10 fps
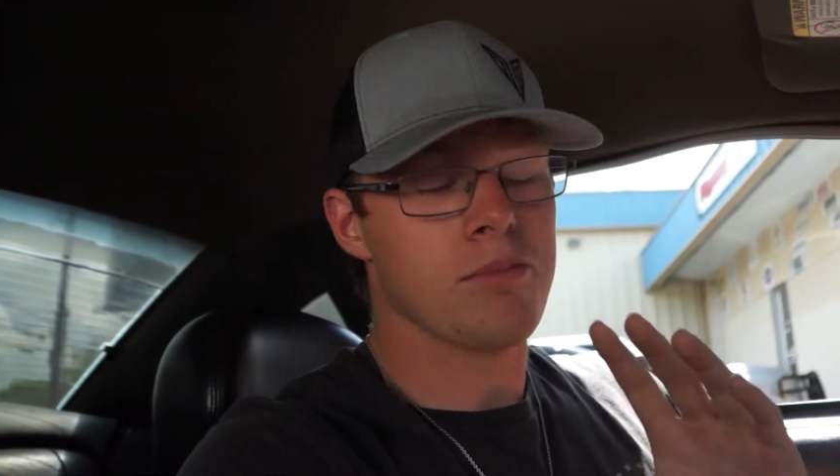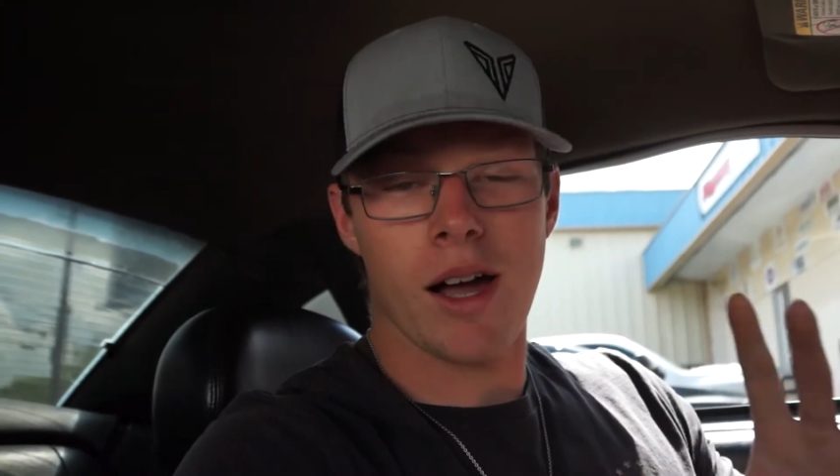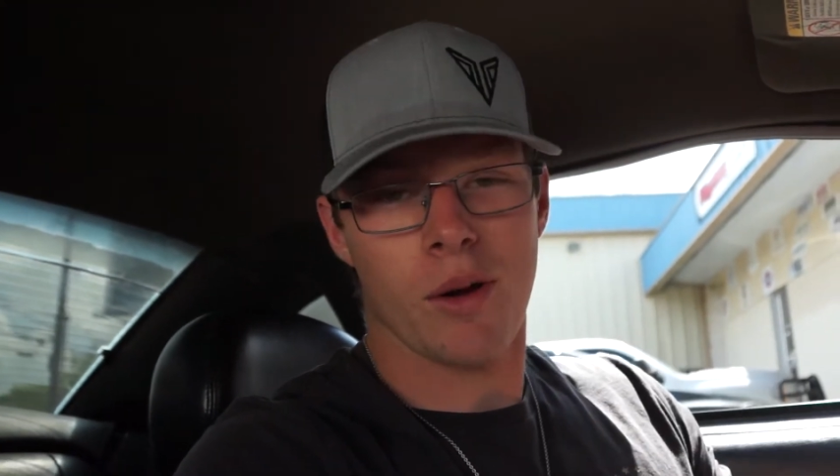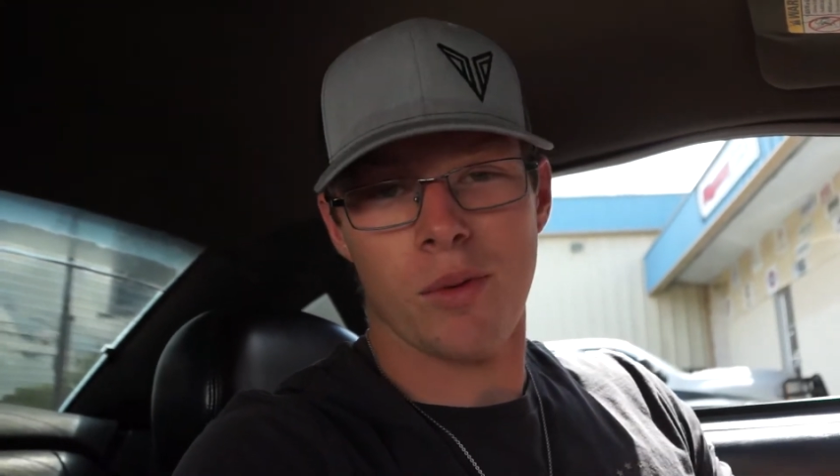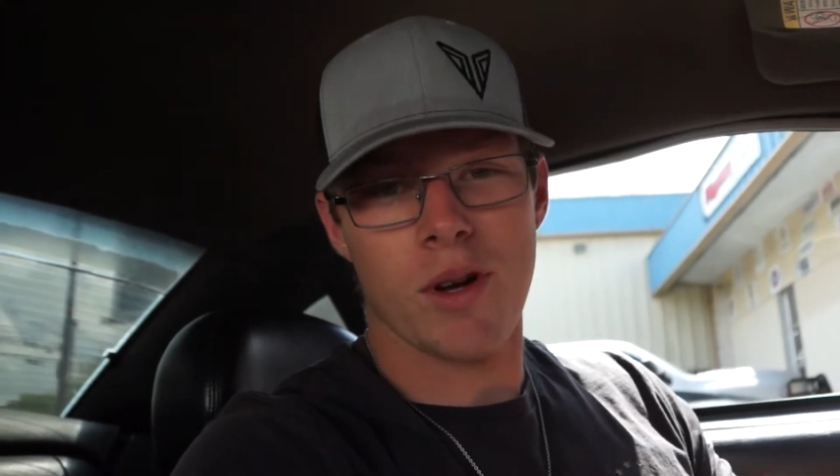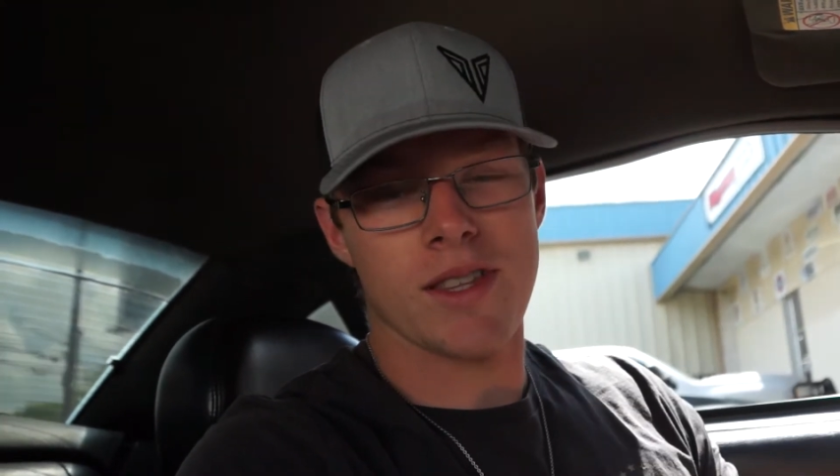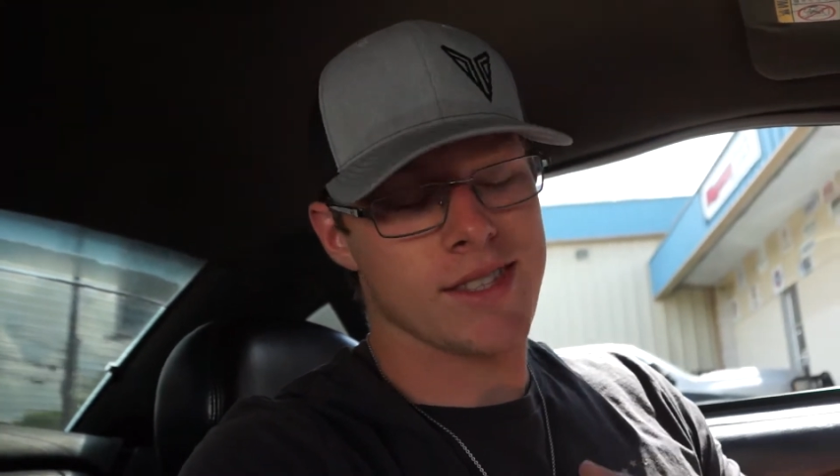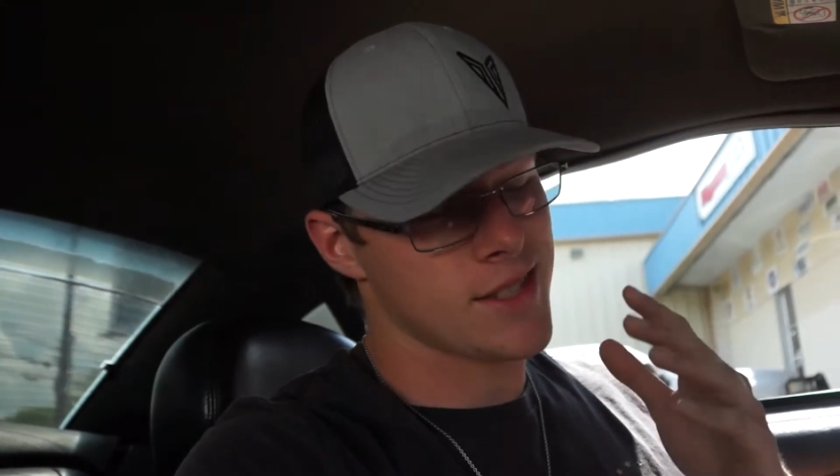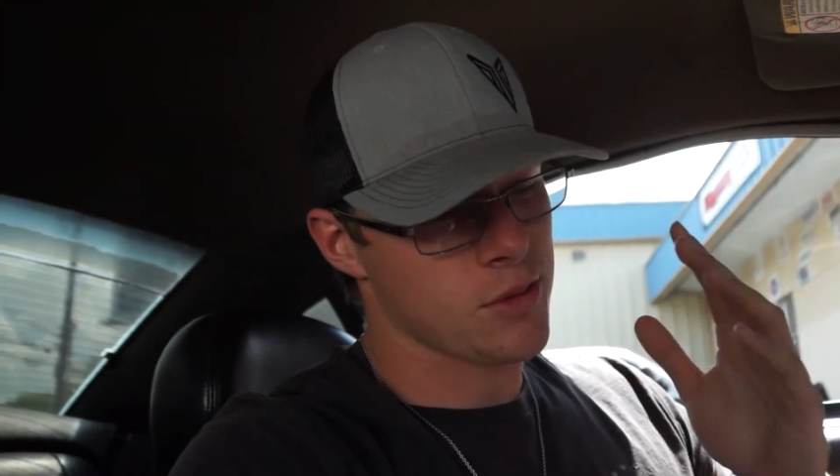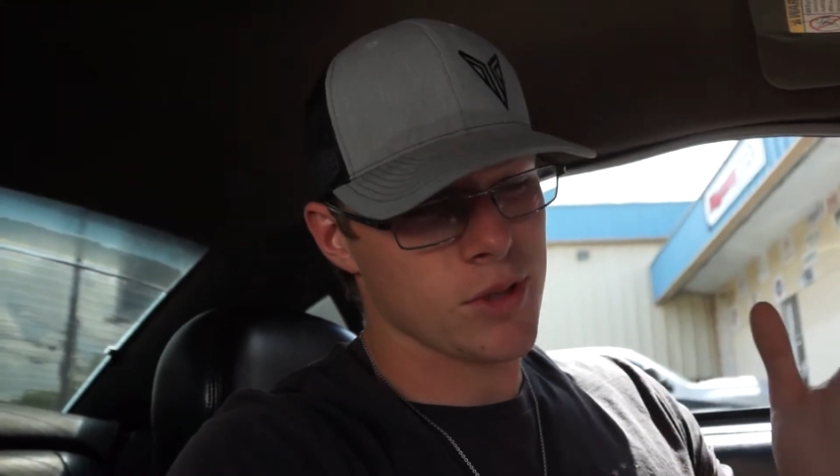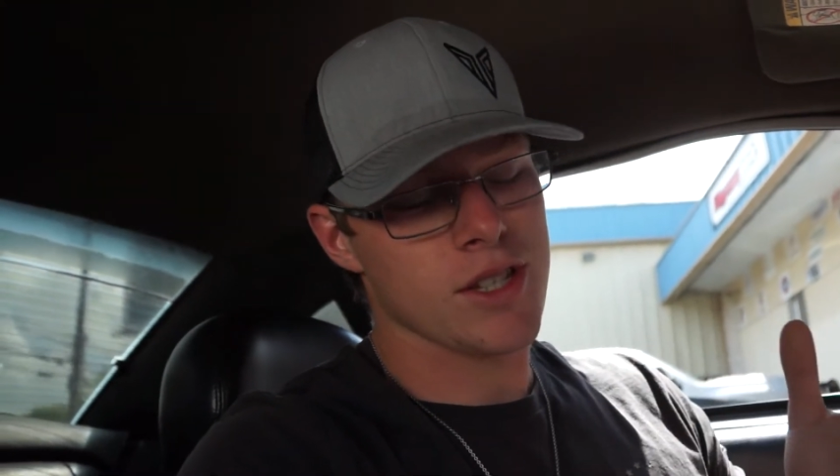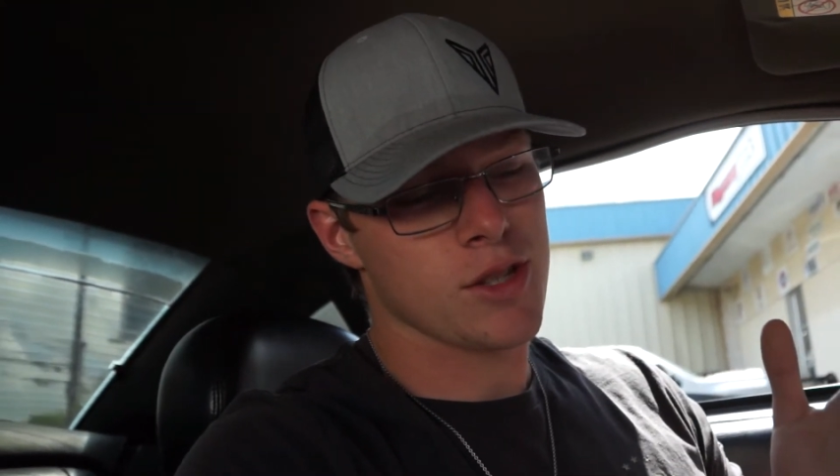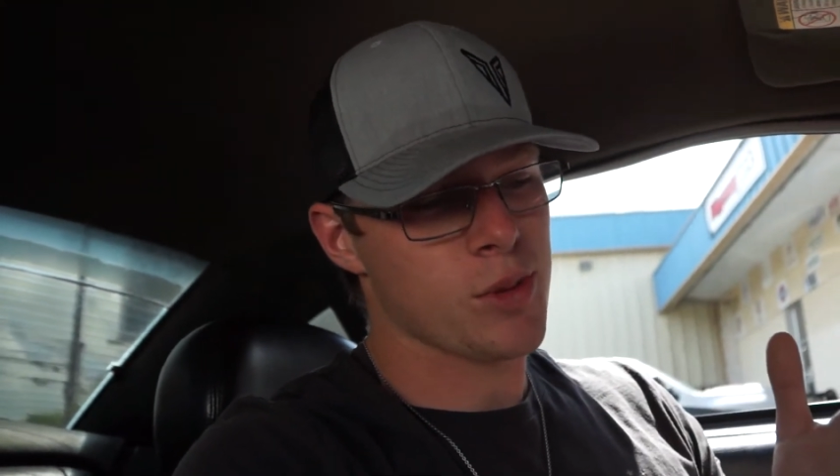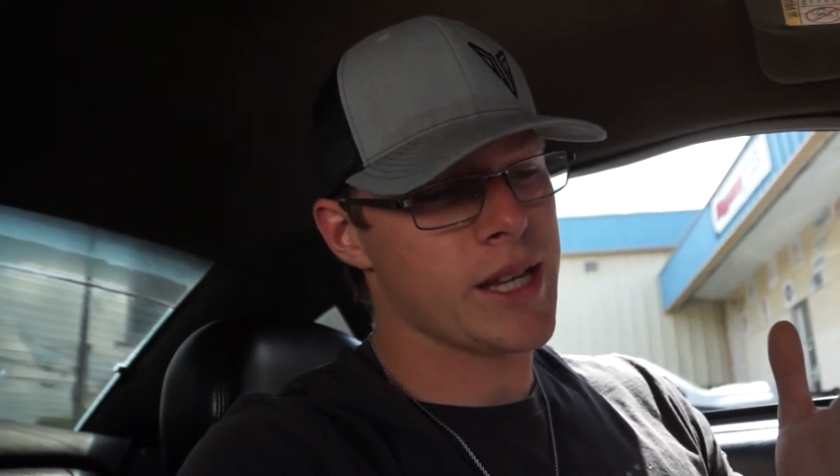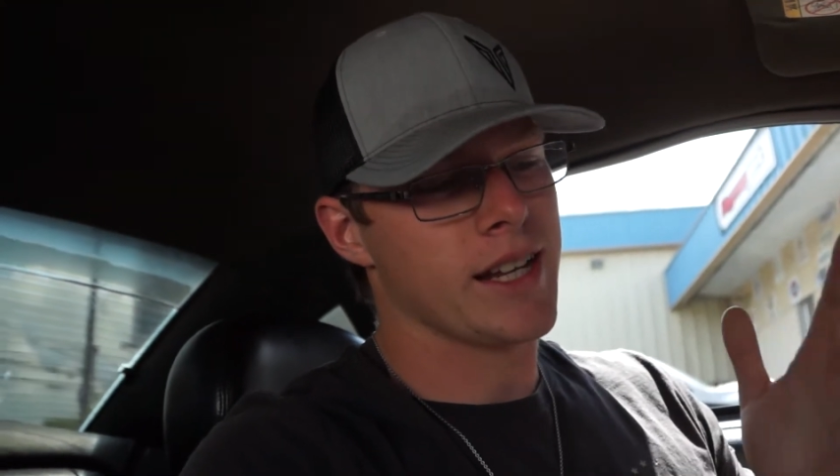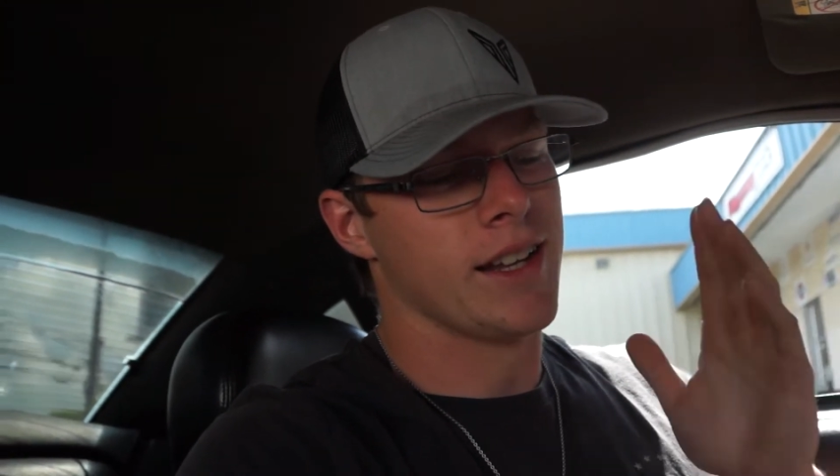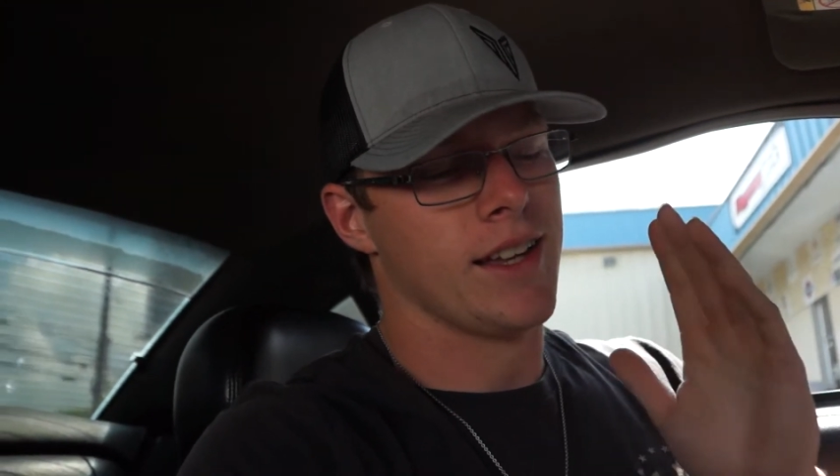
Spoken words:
Mach 1s, they're really sweet.